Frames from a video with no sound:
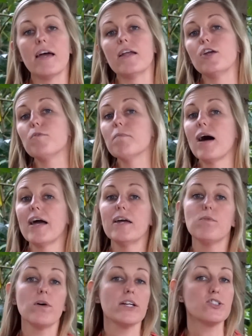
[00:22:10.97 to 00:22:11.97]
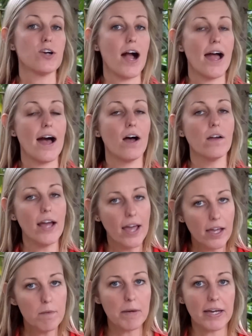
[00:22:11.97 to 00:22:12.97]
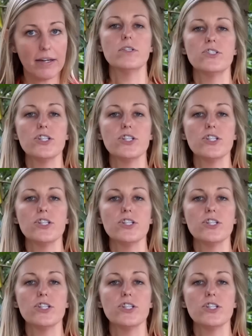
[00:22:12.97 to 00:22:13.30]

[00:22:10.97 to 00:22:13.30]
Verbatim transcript: then you might want to try out a hammock.